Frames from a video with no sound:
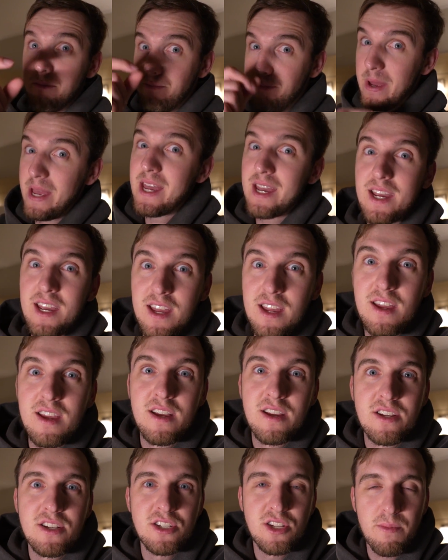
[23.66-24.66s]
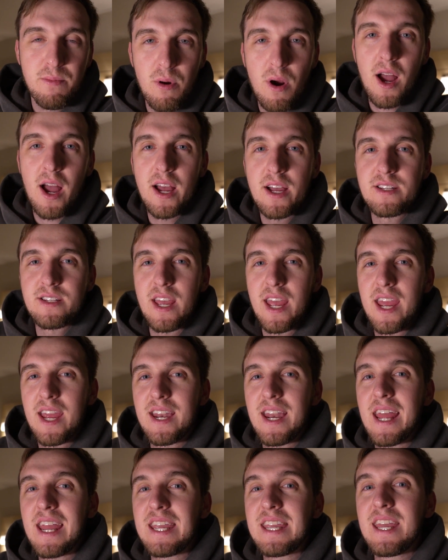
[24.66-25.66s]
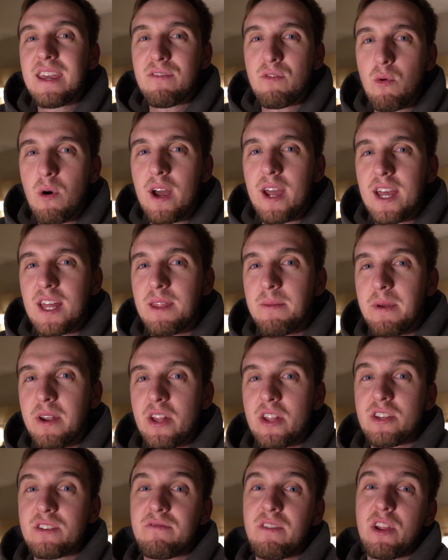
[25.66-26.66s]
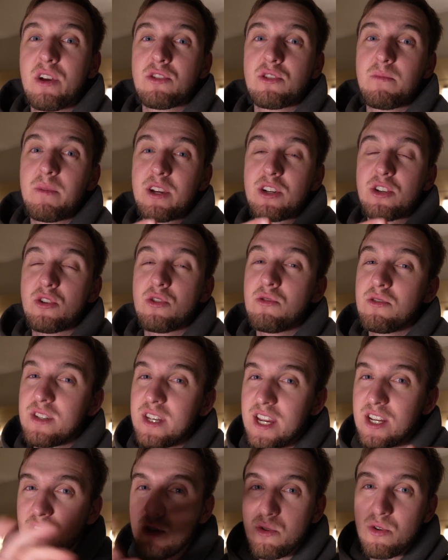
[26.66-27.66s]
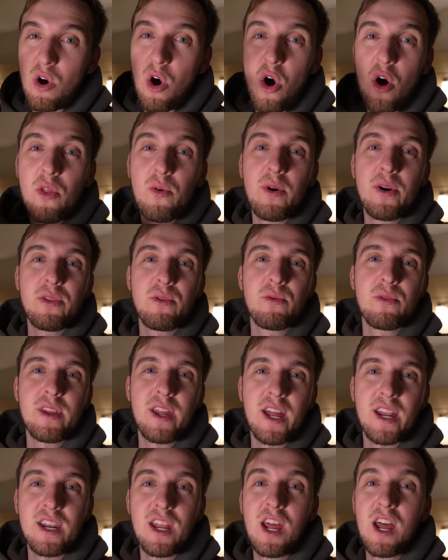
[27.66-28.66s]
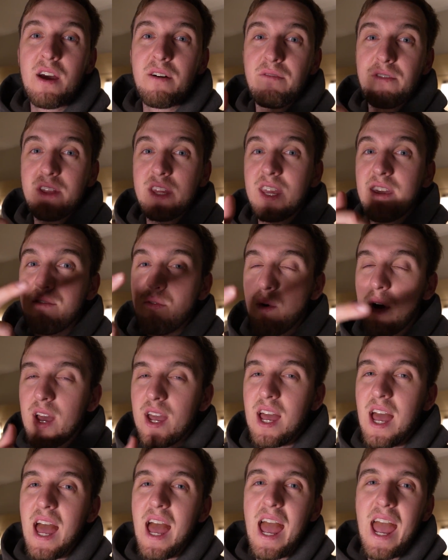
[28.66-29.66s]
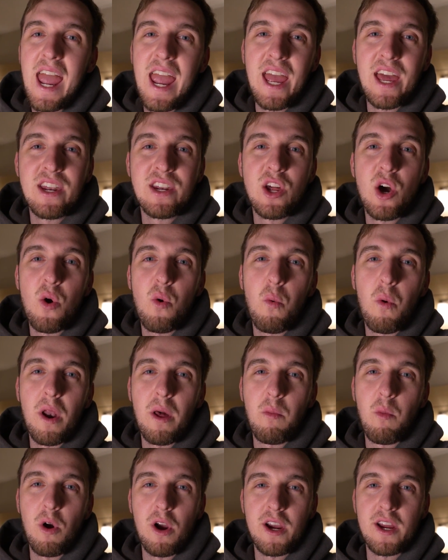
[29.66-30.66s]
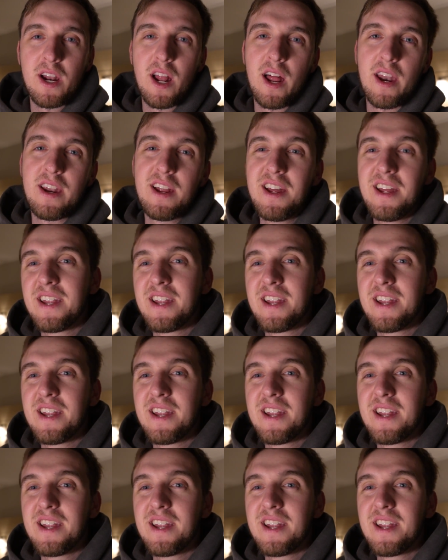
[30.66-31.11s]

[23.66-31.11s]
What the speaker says: big surprise and a giveaway in the middle of this video. So make sure you stay tuned all the way through the end for the giveaway and what I'm working on.